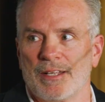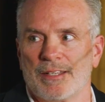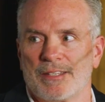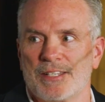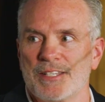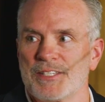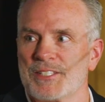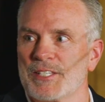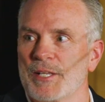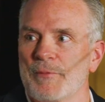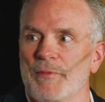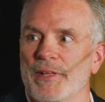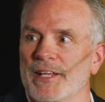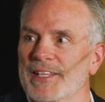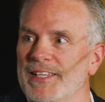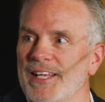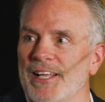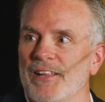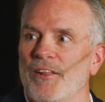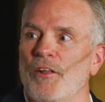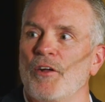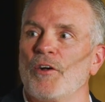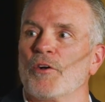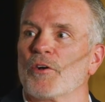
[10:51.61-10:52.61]
didn't seem like
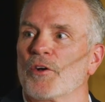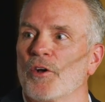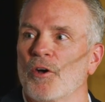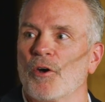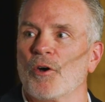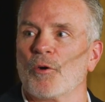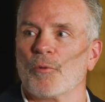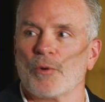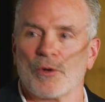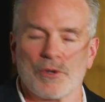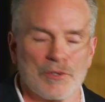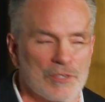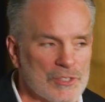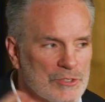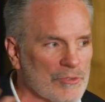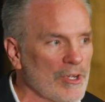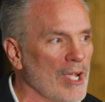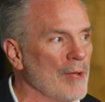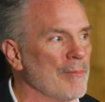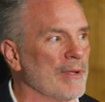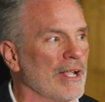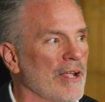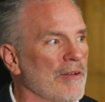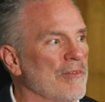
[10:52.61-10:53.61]
that long ago. We're
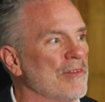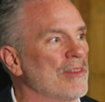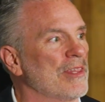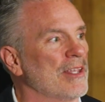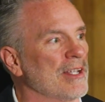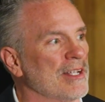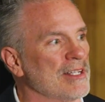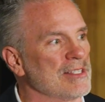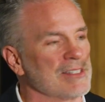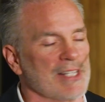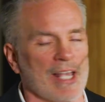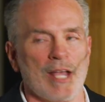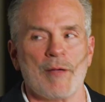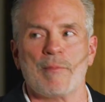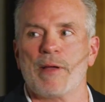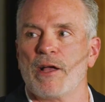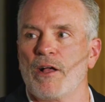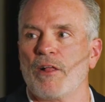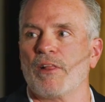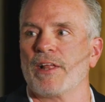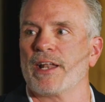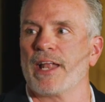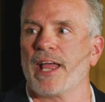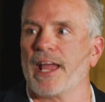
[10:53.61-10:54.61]
describing everything as
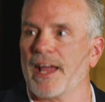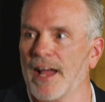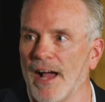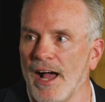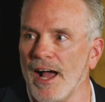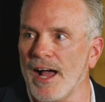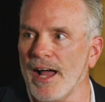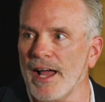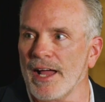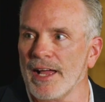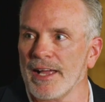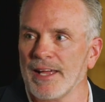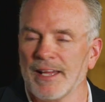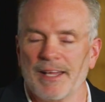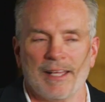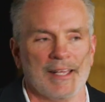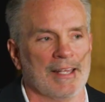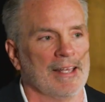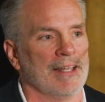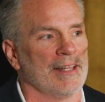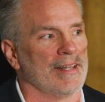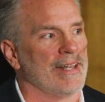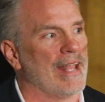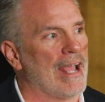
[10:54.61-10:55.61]
ML and AI.
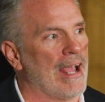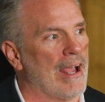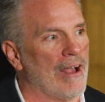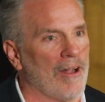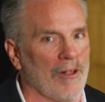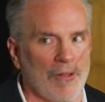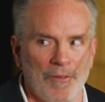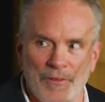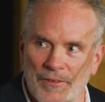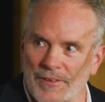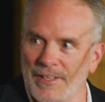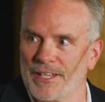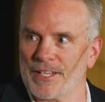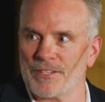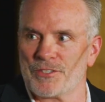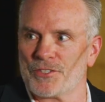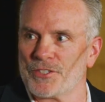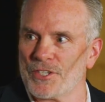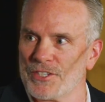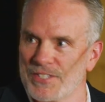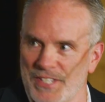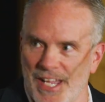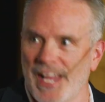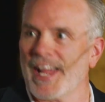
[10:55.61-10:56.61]
Now
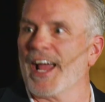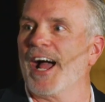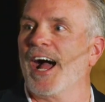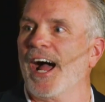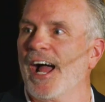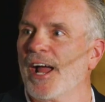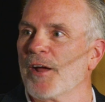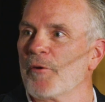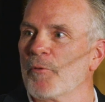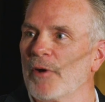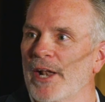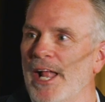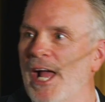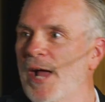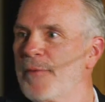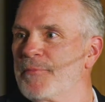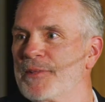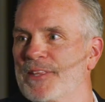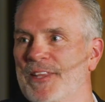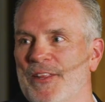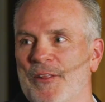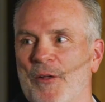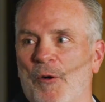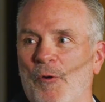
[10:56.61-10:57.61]
it's just AI. What
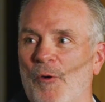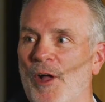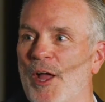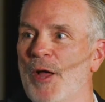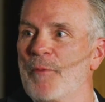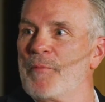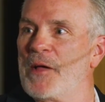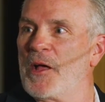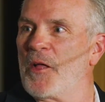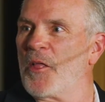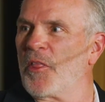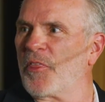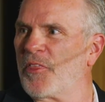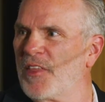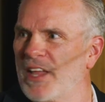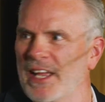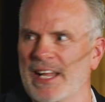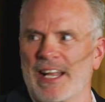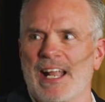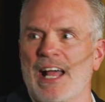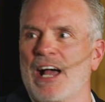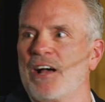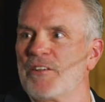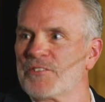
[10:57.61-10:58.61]
happened to the whole ML
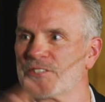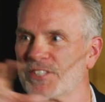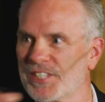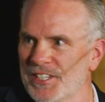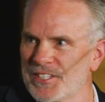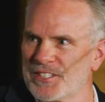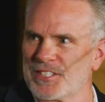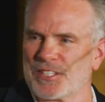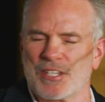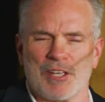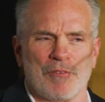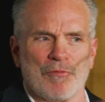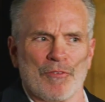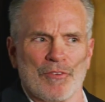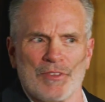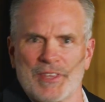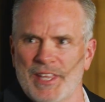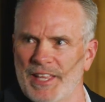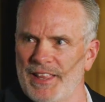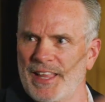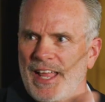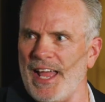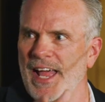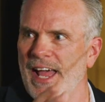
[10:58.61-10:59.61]
thing, and how is this
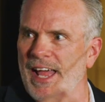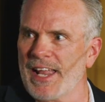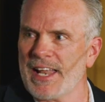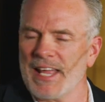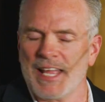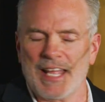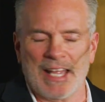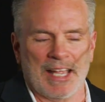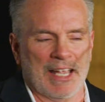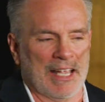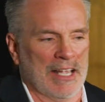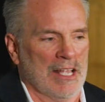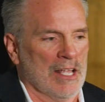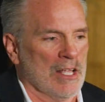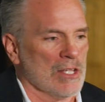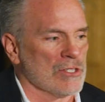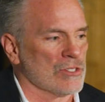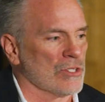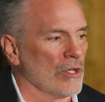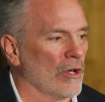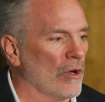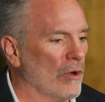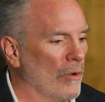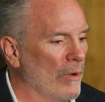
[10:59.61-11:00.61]
different than that?
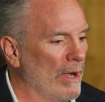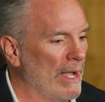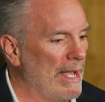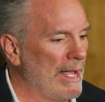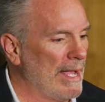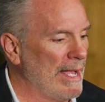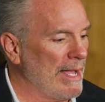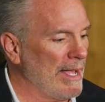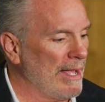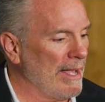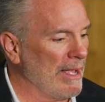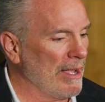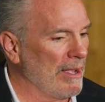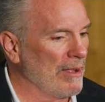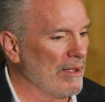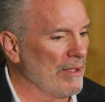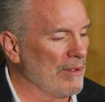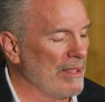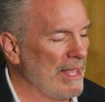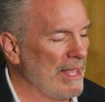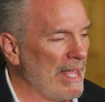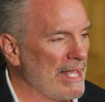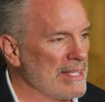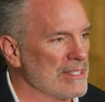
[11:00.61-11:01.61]
So
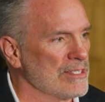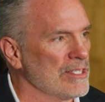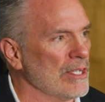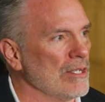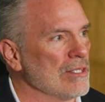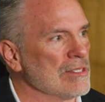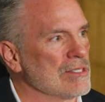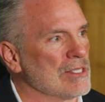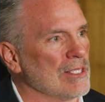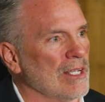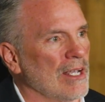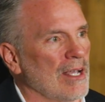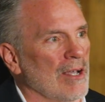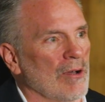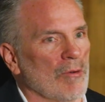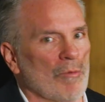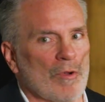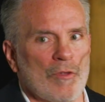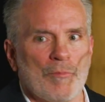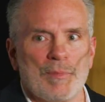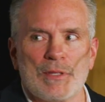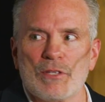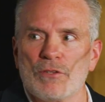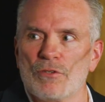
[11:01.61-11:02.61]
at Delta,
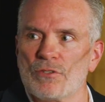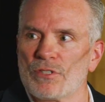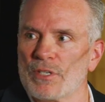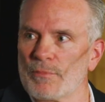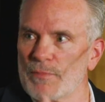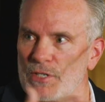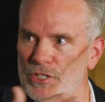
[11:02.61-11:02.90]
we've been using